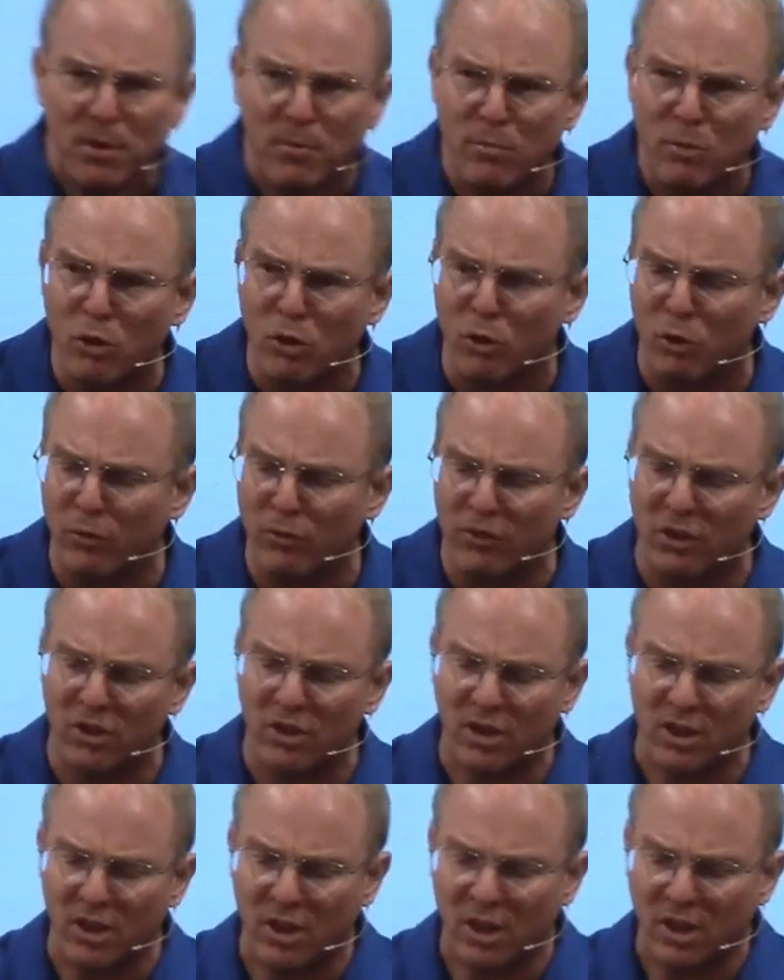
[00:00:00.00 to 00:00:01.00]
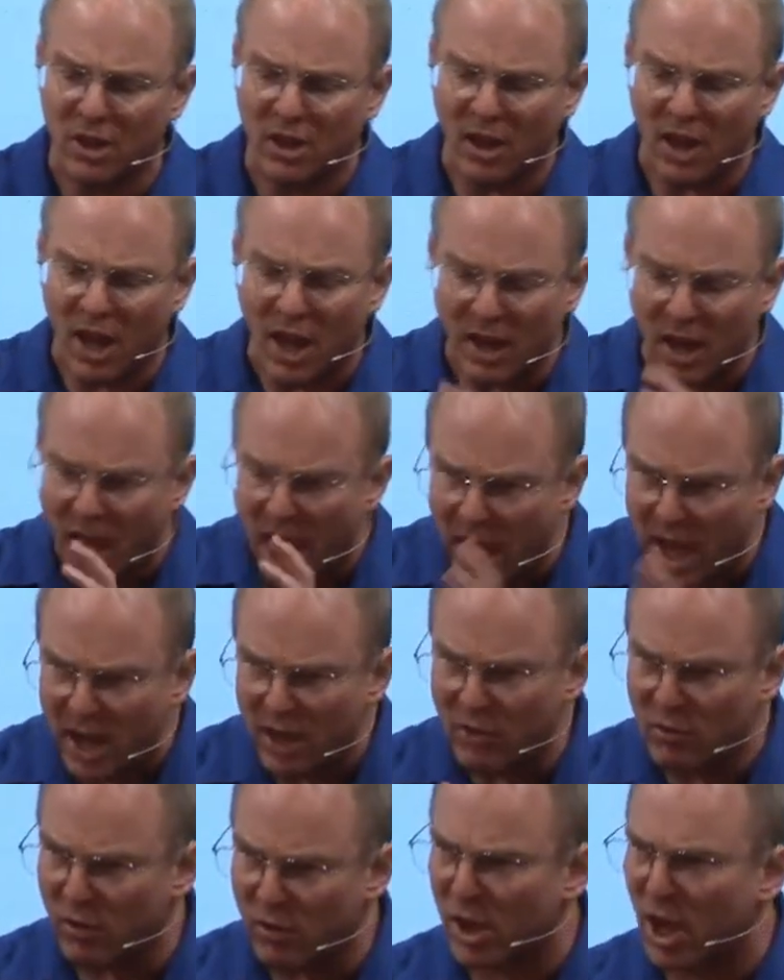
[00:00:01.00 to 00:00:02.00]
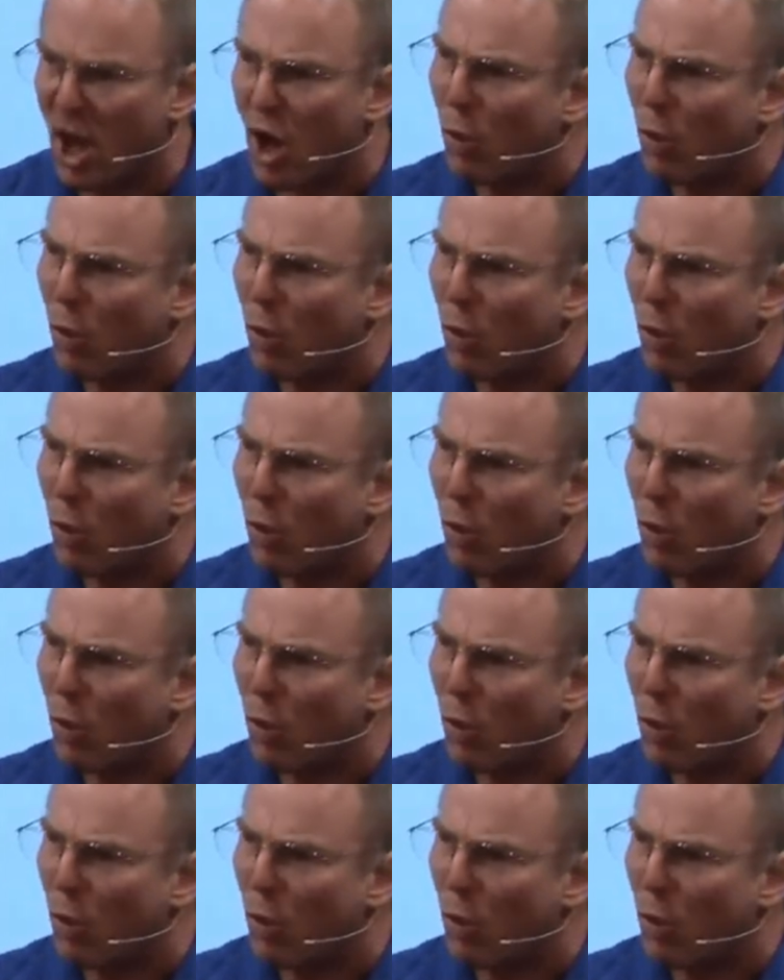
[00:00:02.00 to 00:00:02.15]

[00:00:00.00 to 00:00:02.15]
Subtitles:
moved and angry?